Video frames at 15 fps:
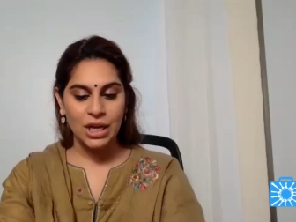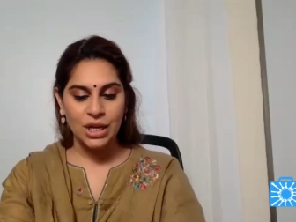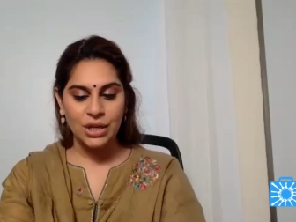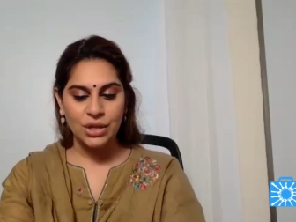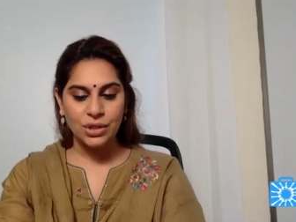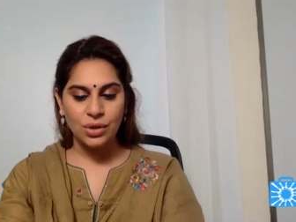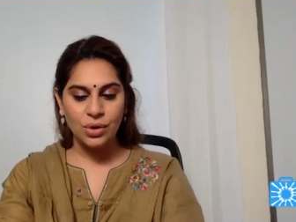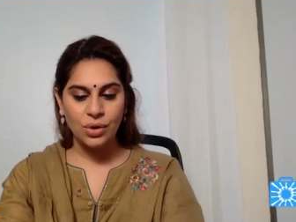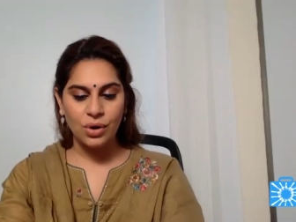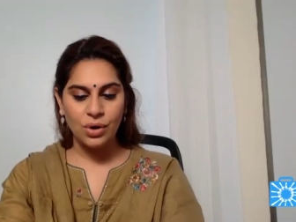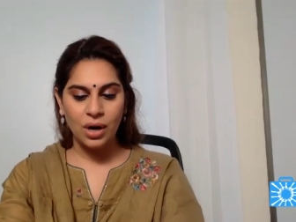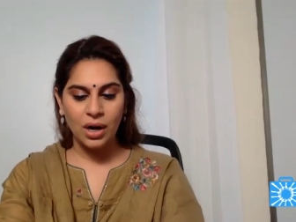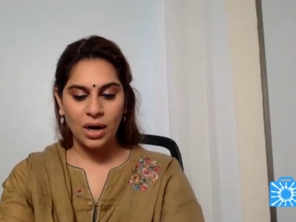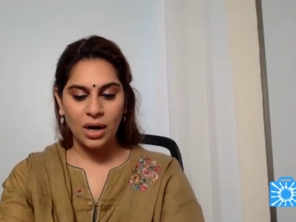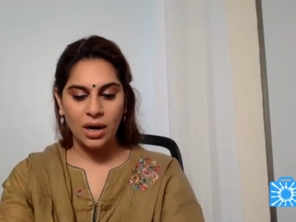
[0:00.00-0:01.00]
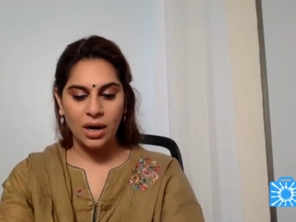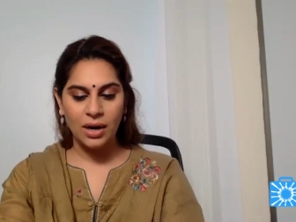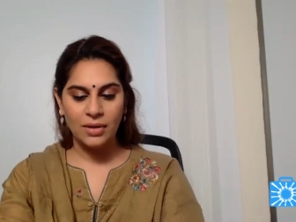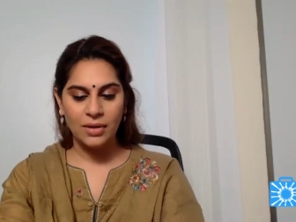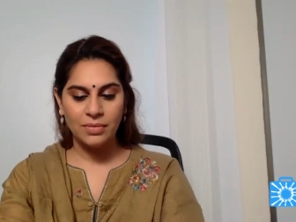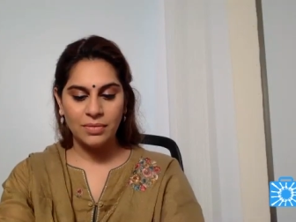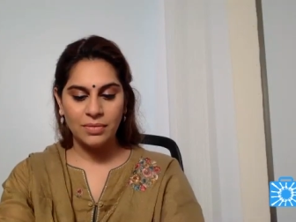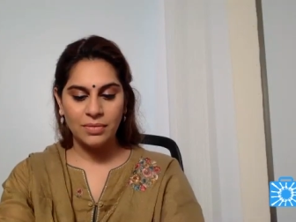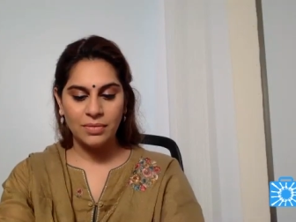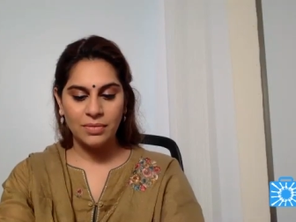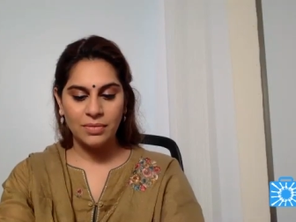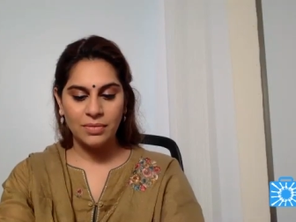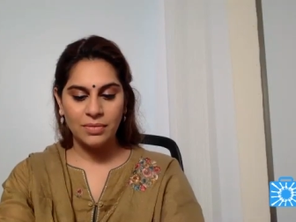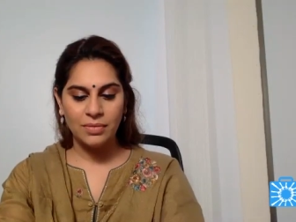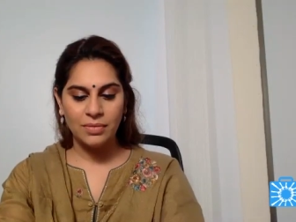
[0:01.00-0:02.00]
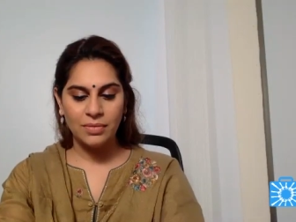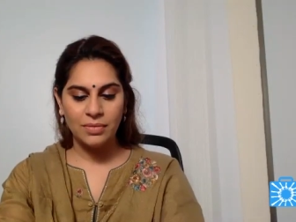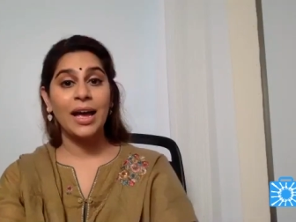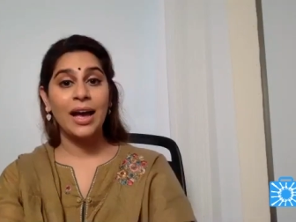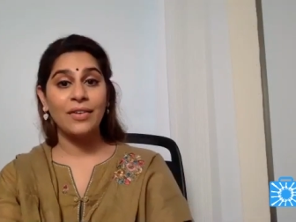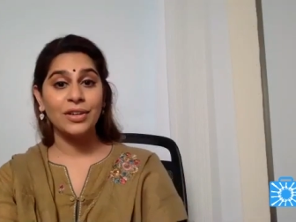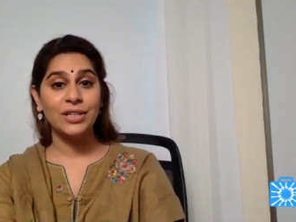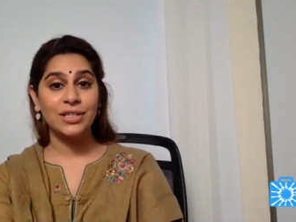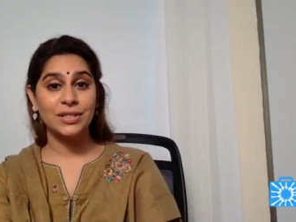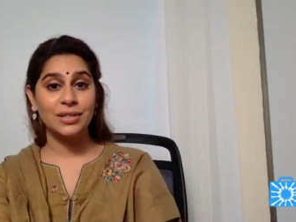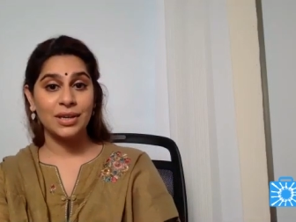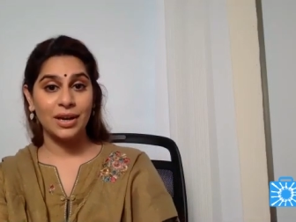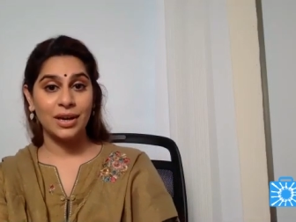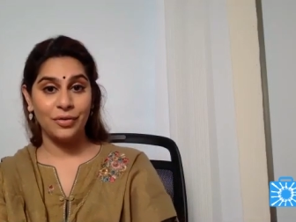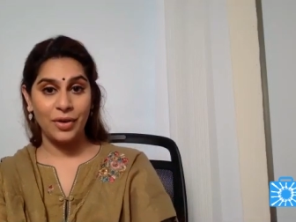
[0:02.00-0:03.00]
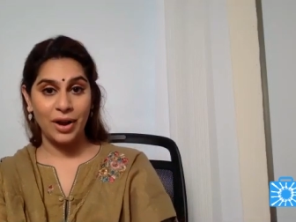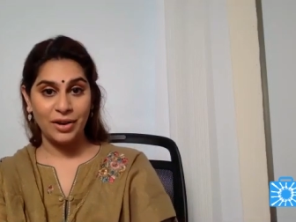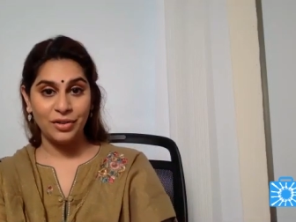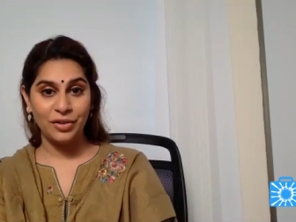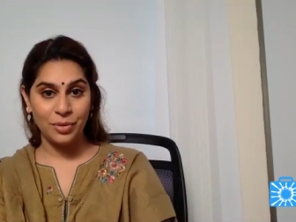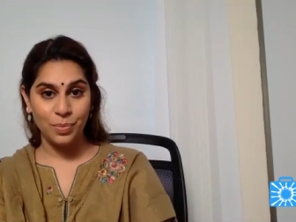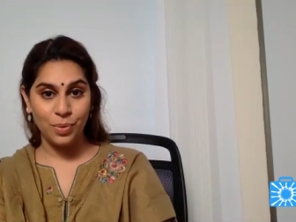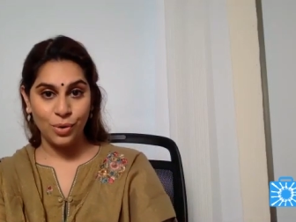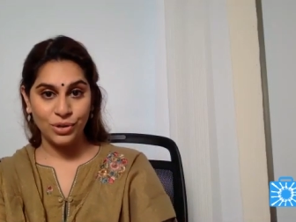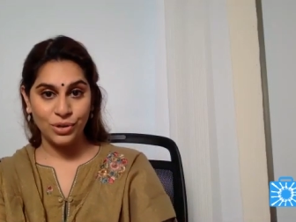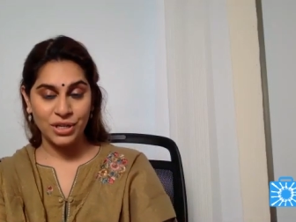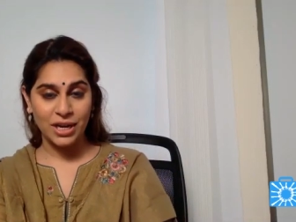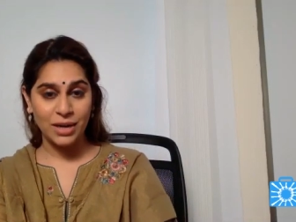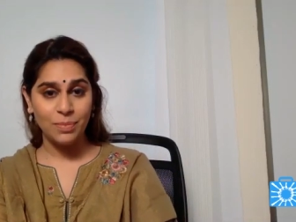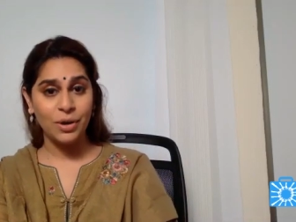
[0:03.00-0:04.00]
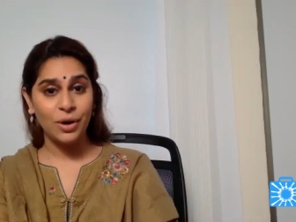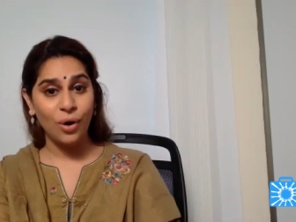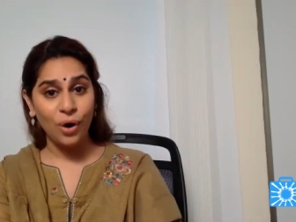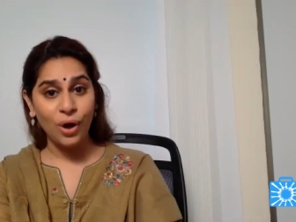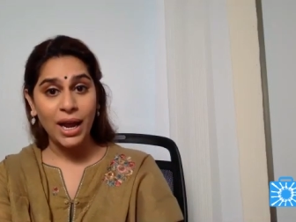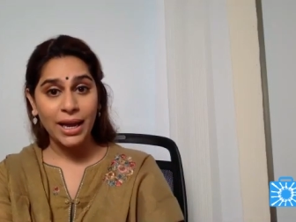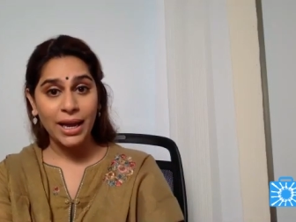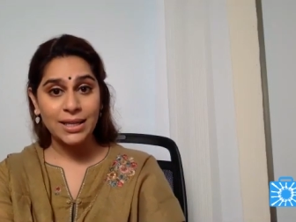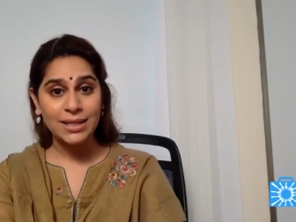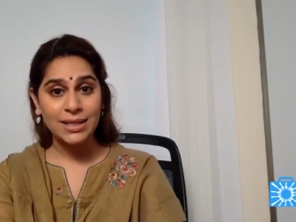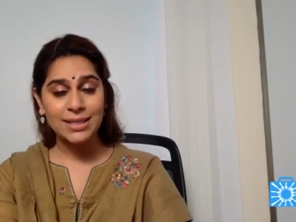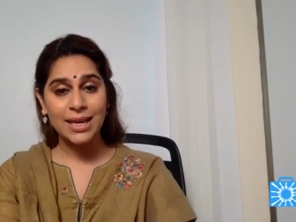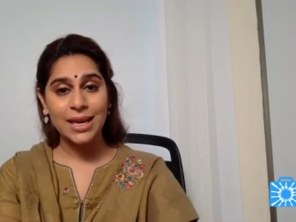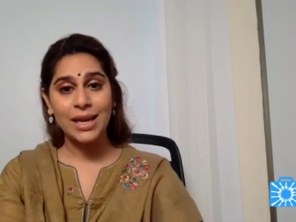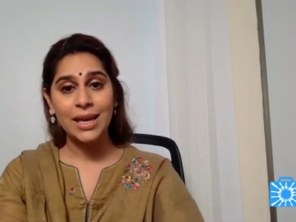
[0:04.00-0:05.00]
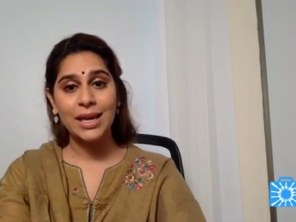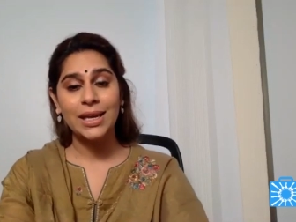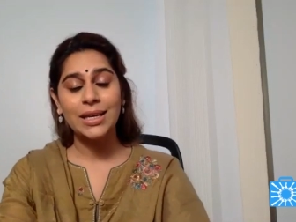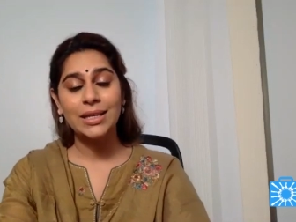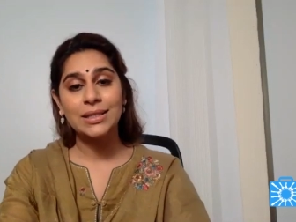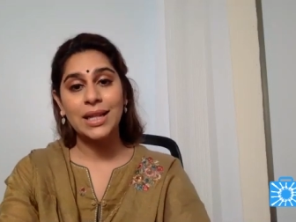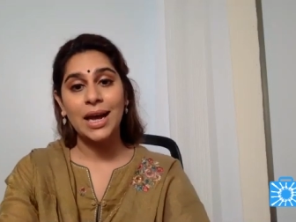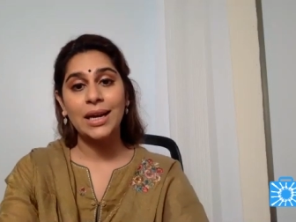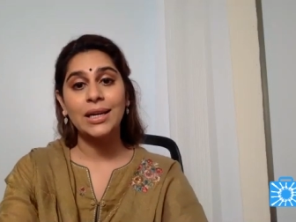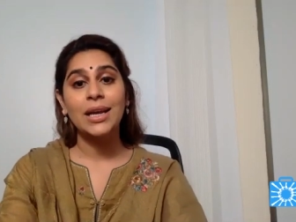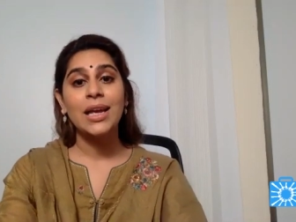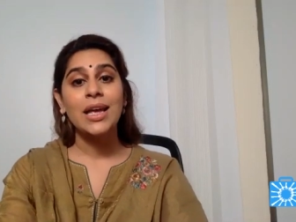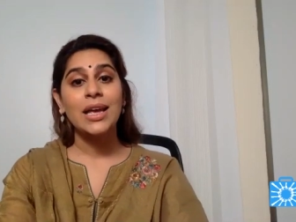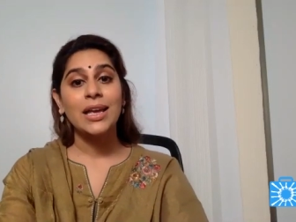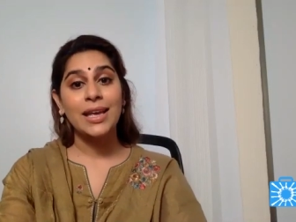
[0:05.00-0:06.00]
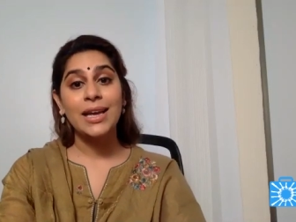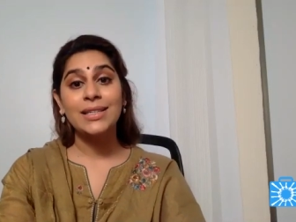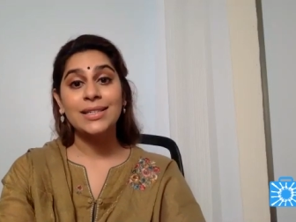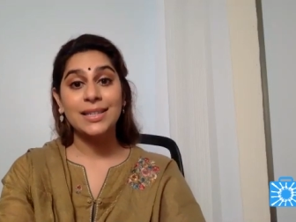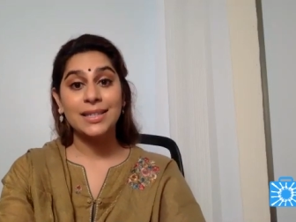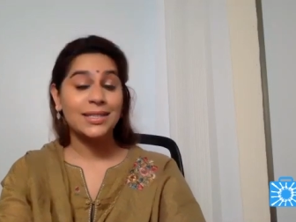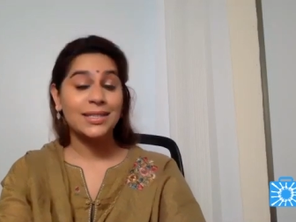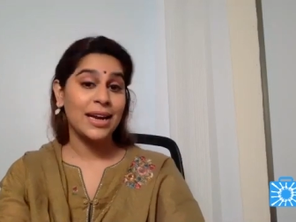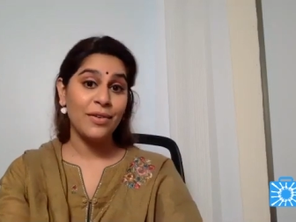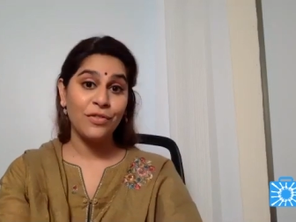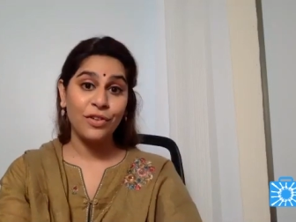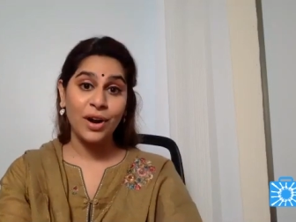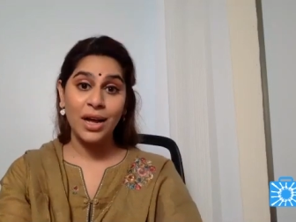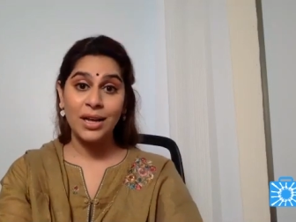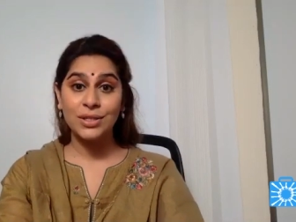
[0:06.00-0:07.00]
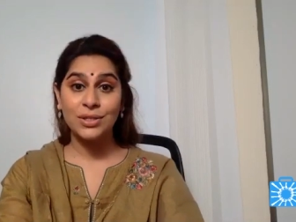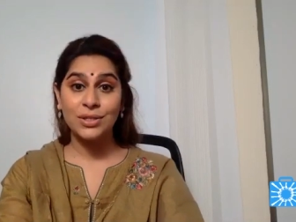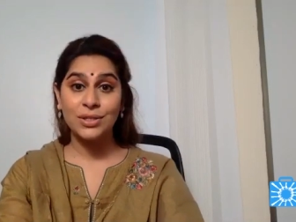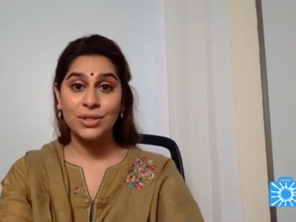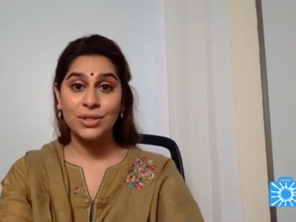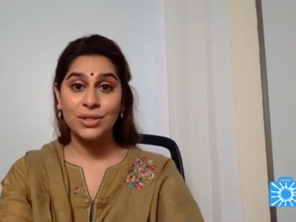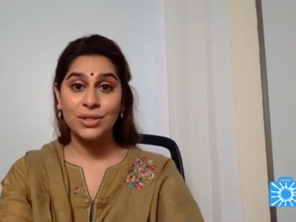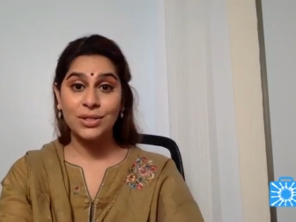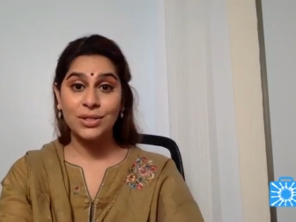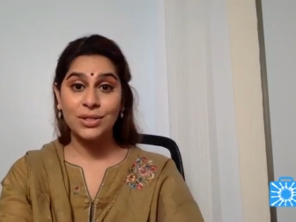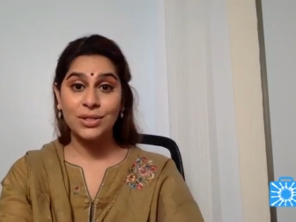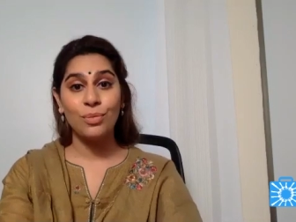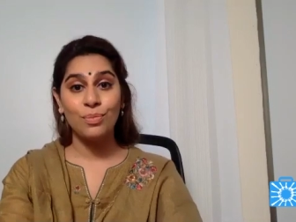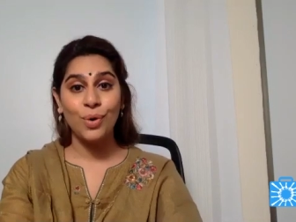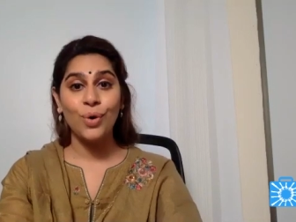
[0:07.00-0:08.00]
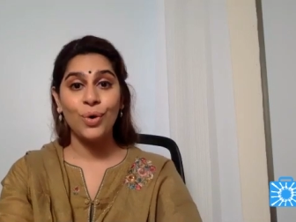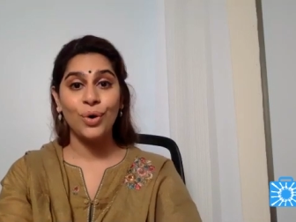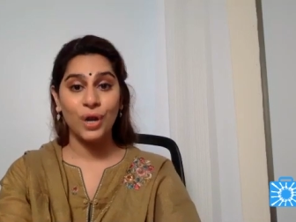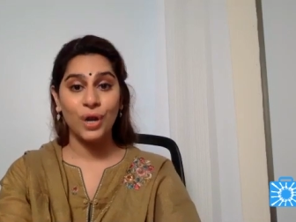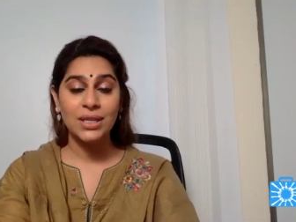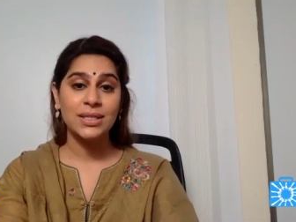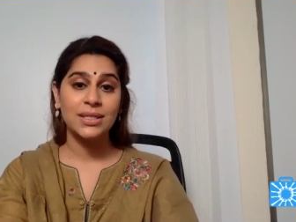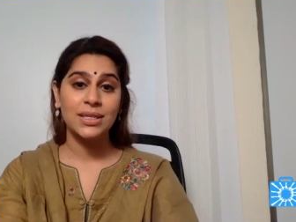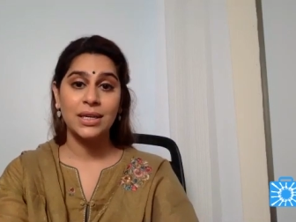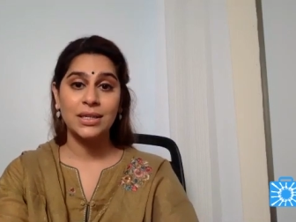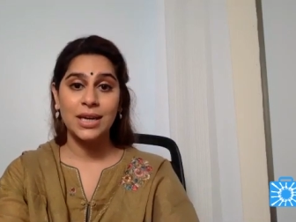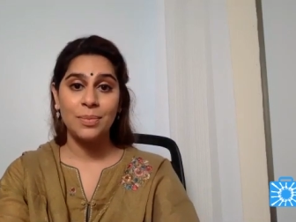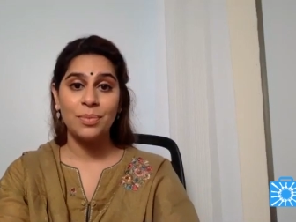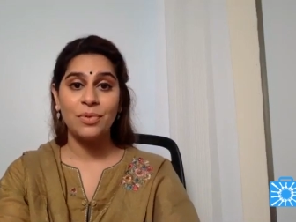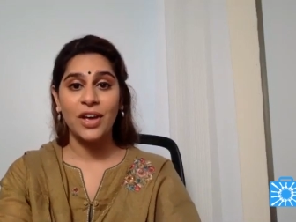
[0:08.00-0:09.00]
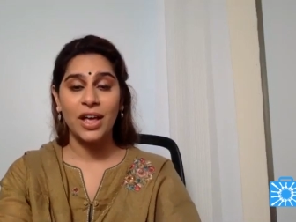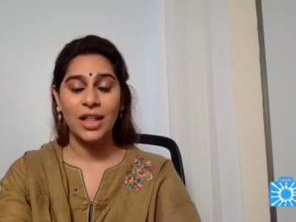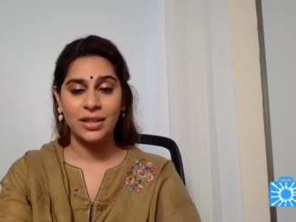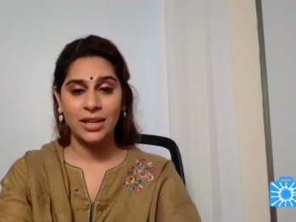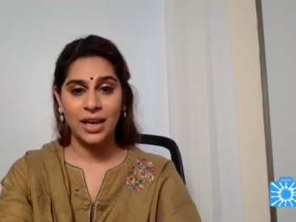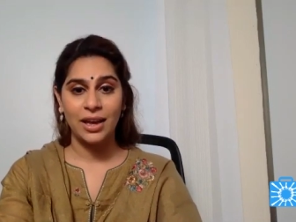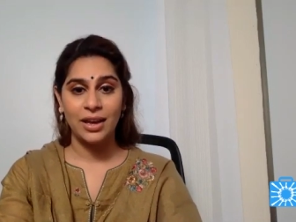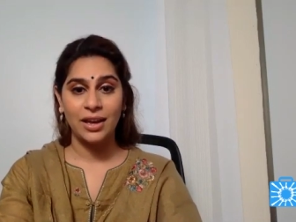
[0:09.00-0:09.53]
So, well, I haven't read the report yet, but all I can say is that, yes, it's time for us to follow a more holistic type of healthcare.